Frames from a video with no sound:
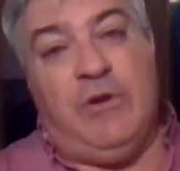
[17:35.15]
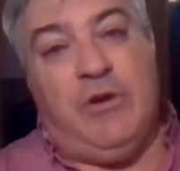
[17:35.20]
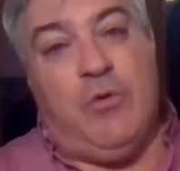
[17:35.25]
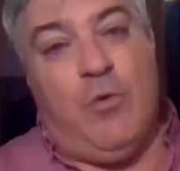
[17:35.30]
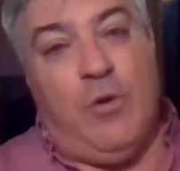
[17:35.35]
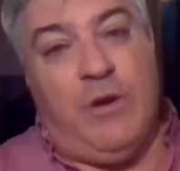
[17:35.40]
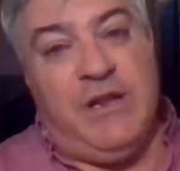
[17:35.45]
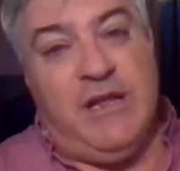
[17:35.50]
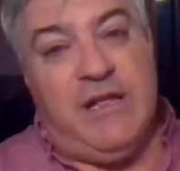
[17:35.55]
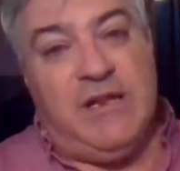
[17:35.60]

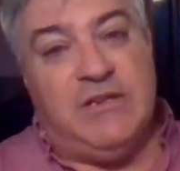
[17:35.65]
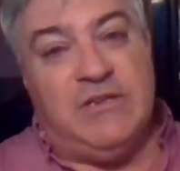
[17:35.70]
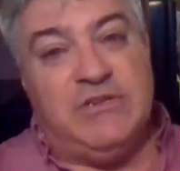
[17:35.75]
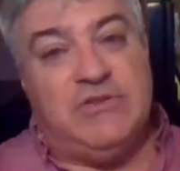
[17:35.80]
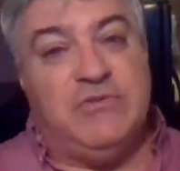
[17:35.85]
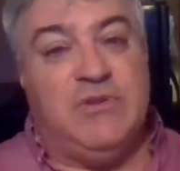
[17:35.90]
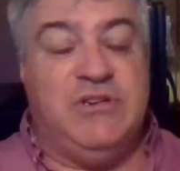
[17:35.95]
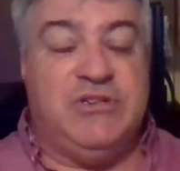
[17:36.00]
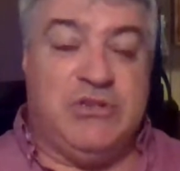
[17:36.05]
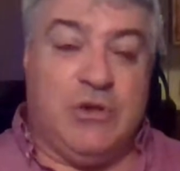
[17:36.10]
recording
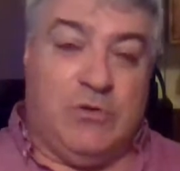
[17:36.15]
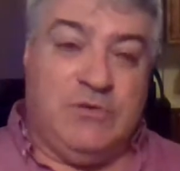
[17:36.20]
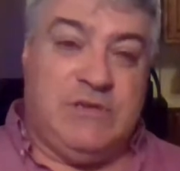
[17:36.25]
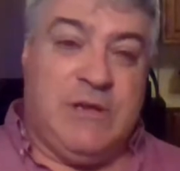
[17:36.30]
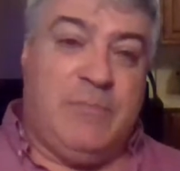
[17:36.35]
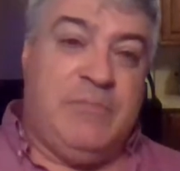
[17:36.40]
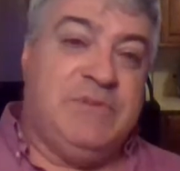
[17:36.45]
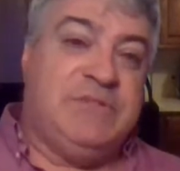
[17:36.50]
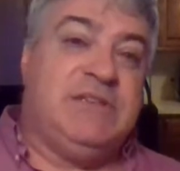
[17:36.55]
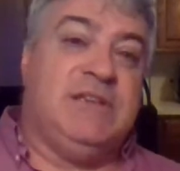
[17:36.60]
industry shows
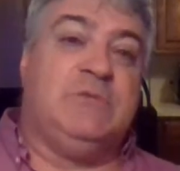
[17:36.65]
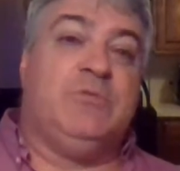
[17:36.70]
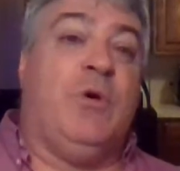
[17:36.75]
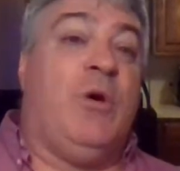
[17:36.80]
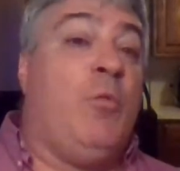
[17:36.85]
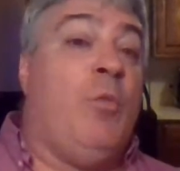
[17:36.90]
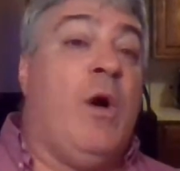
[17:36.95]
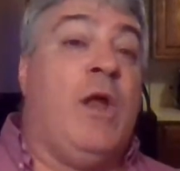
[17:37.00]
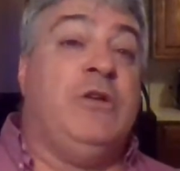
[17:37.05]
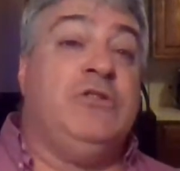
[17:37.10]
up and says,
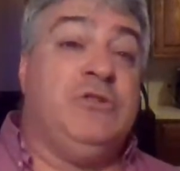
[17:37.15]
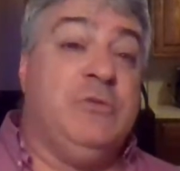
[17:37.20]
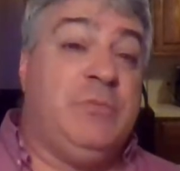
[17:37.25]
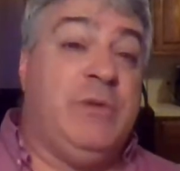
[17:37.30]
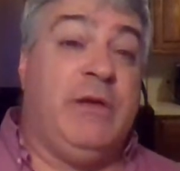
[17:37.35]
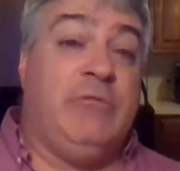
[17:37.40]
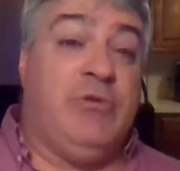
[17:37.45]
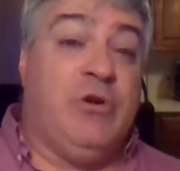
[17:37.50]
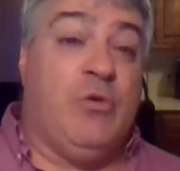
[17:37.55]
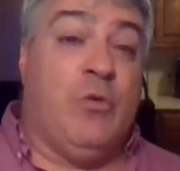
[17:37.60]
well, why don't you
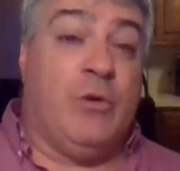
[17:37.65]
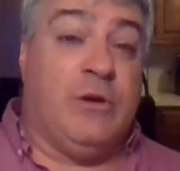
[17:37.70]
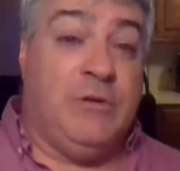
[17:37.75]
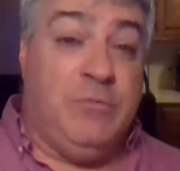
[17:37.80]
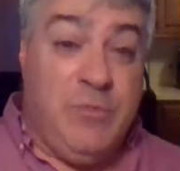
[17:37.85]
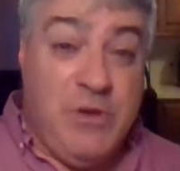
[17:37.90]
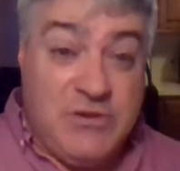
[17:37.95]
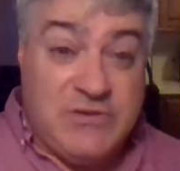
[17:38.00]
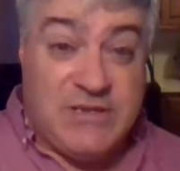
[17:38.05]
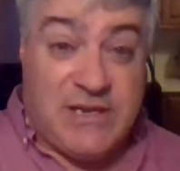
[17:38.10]
play recorded
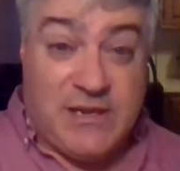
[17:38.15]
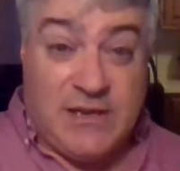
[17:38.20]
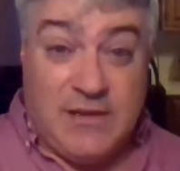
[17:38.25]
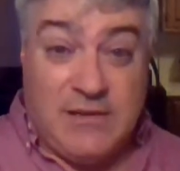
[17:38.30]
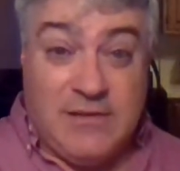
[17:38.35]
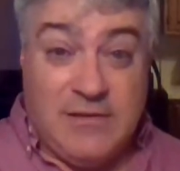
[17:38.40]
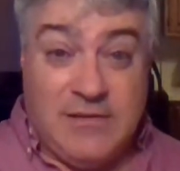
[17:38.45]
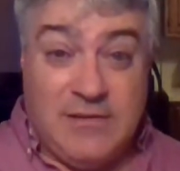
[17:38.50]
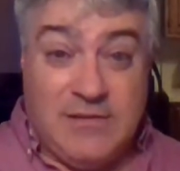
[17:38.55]
music?